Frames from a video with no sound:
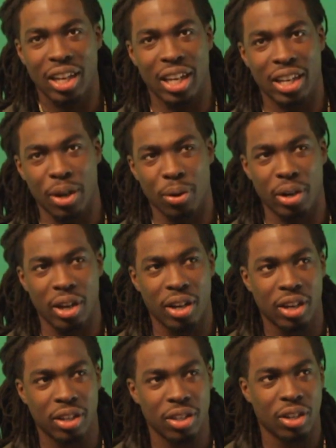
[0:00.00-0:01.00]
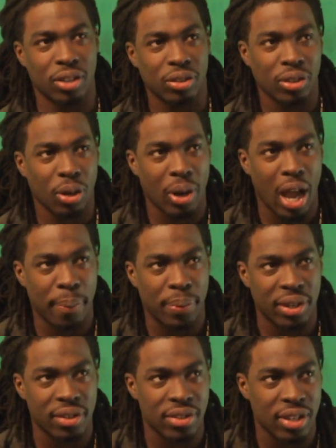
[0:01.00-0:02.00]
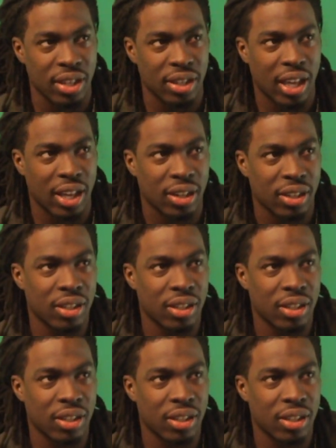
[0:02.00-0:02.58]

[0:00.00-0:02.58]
And they were, they were happy to see that